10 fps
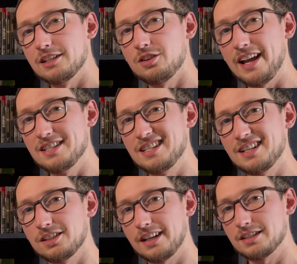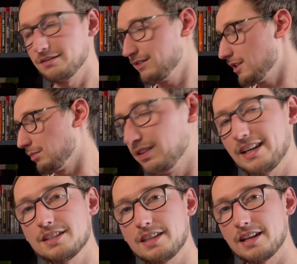Hill HD Collection for the
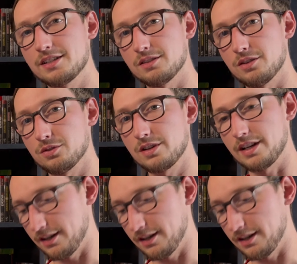PlayStation 3.